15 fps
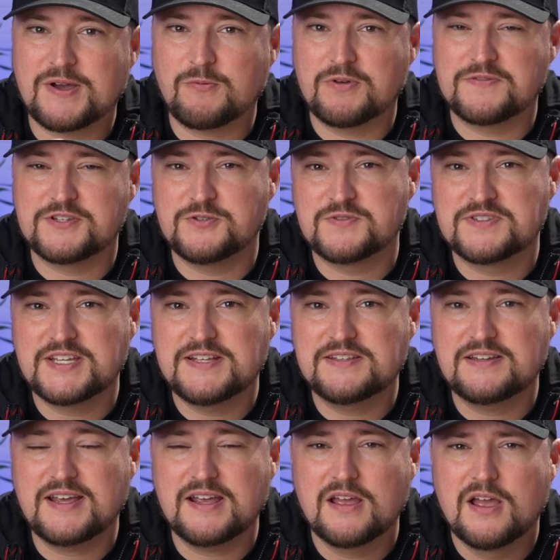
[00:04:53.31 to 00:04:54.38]
what you've seen
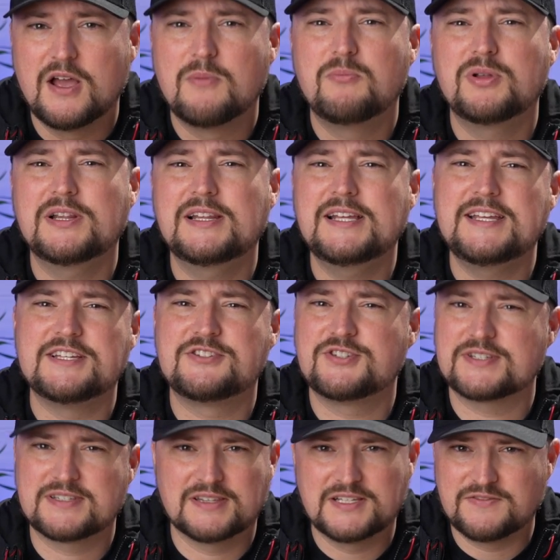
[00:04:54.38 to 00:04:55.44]
today, please
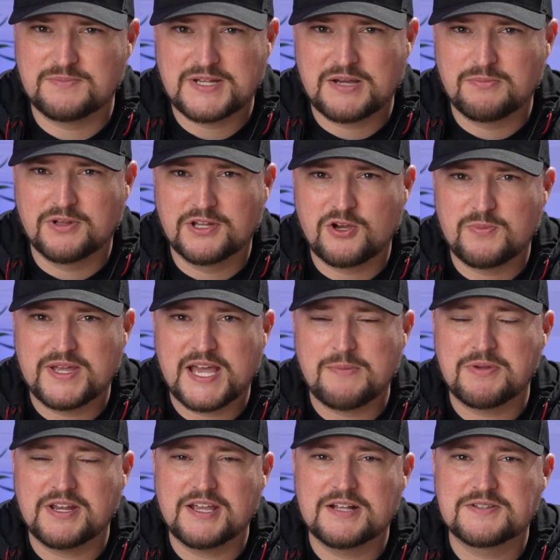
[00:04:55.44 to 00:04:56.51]
just leave them down below. I'll be
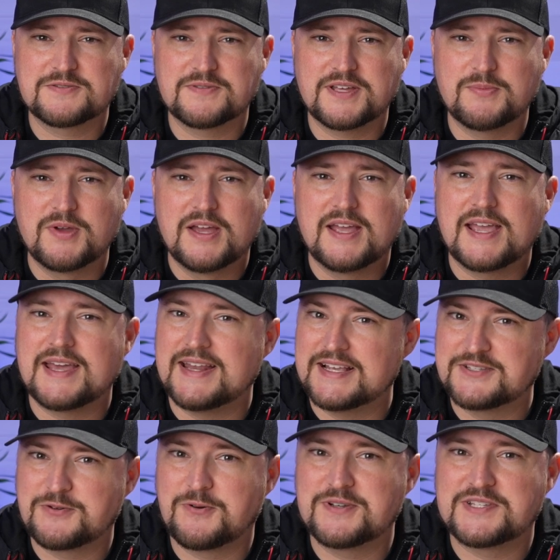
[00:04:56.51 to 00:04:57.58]
happy to answer them. And
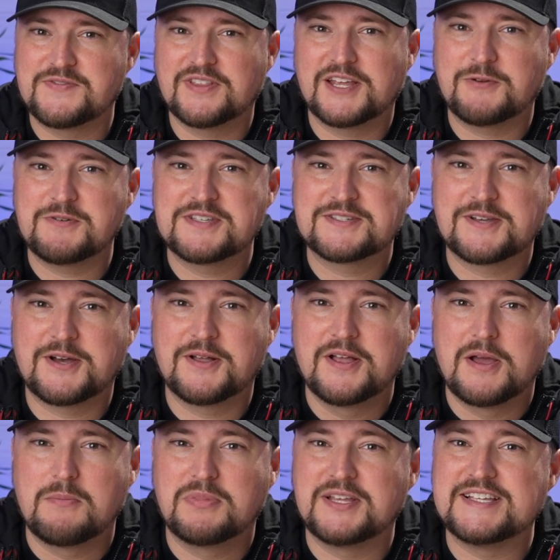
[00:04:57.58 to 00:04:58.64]
as always, if you like what you saw,
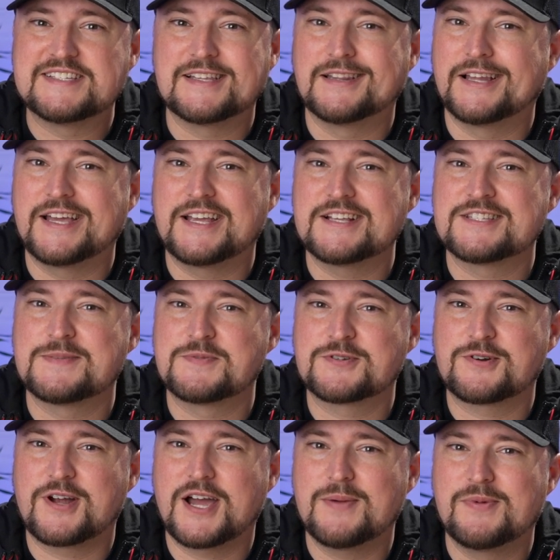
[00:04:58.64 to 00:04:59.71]
please like,
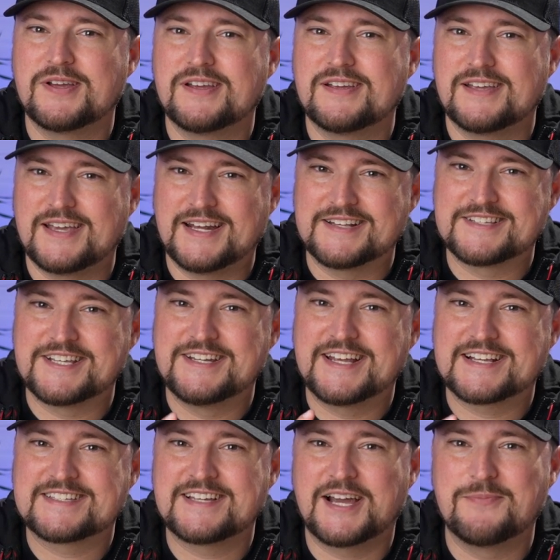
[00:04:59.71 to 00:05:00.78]
subscribe, and I'll see you
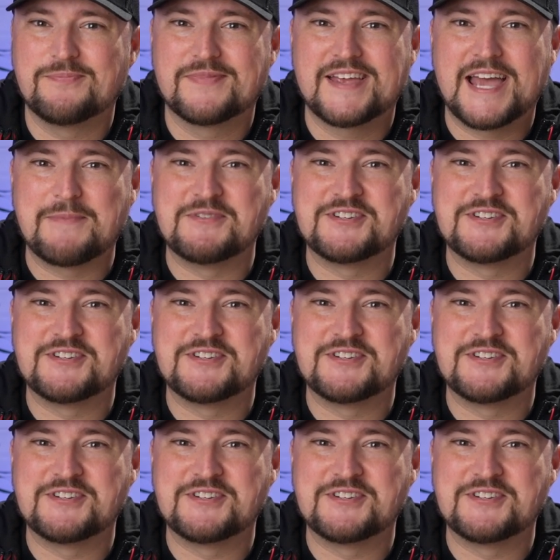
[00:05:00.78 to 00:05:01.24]
next time. Happy